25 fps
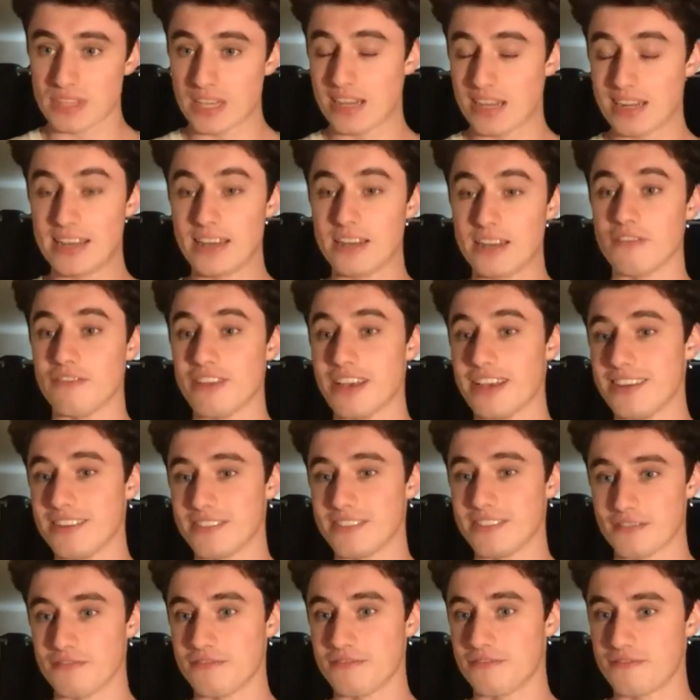an
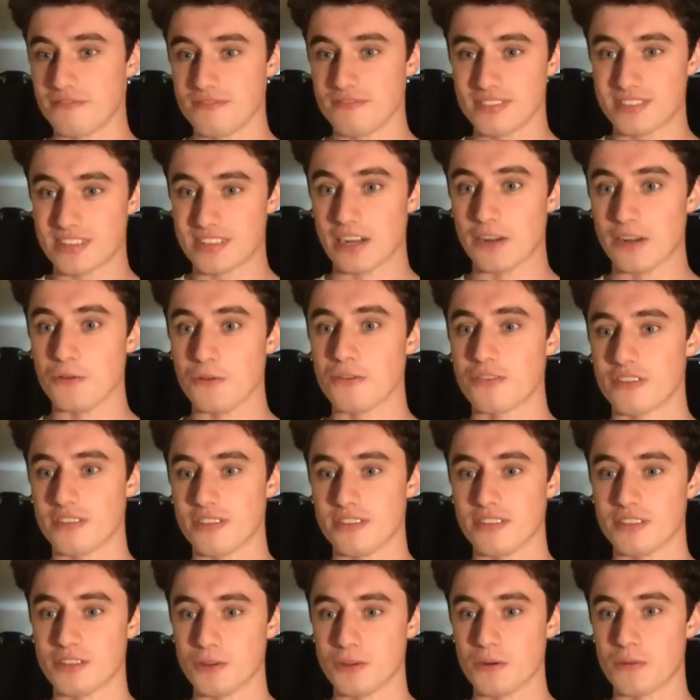innovative solution
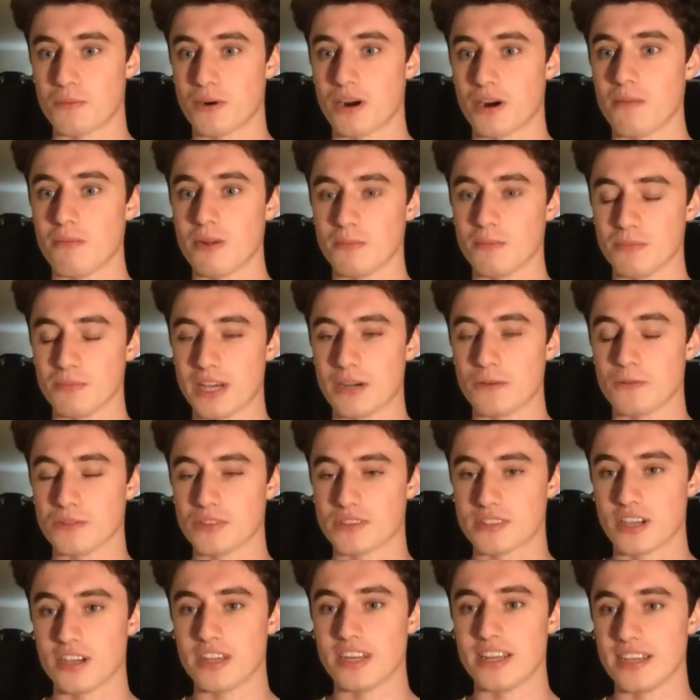to a problem that was
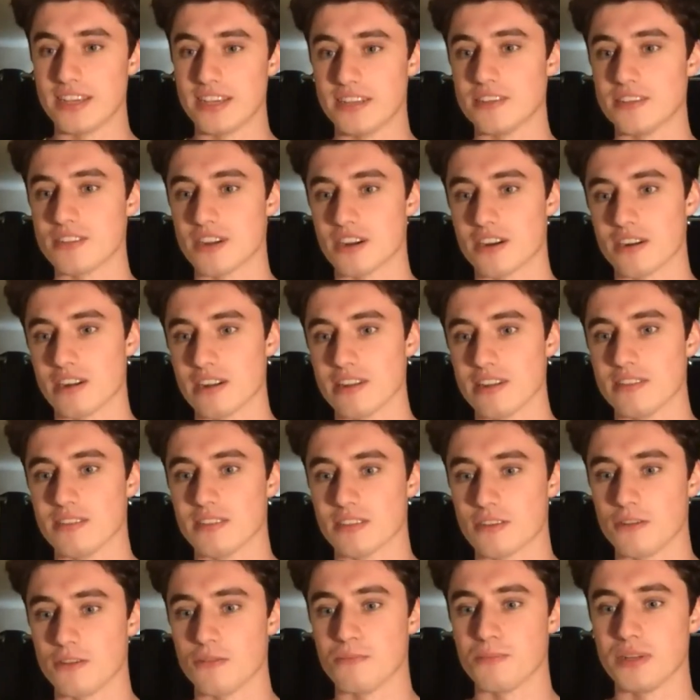kind of internal in the
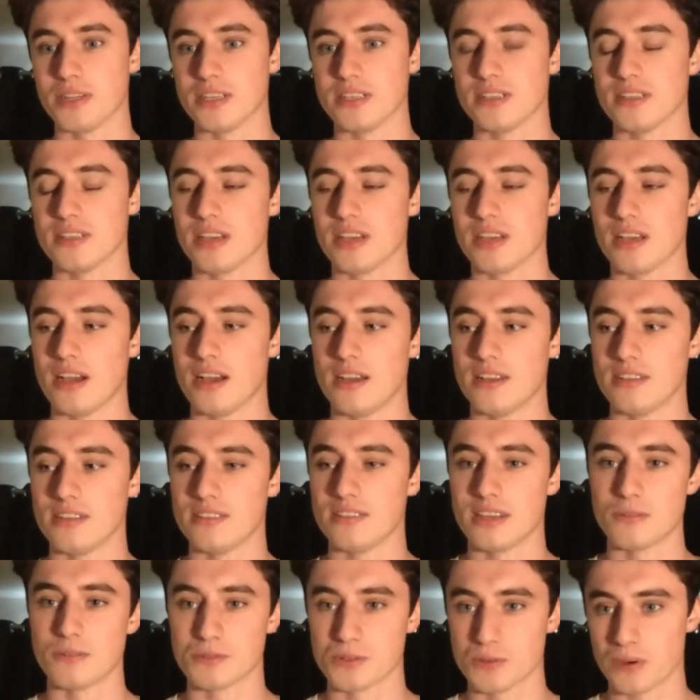company. Uh,
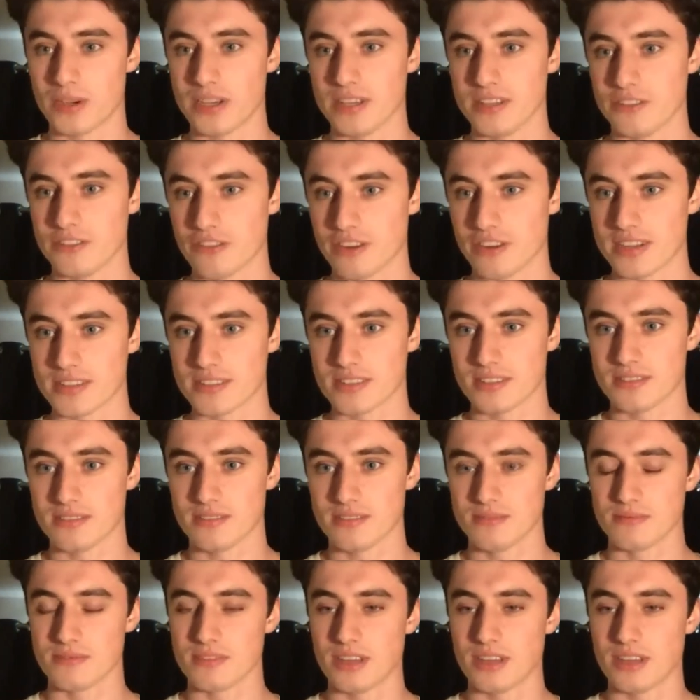that was quite interesting.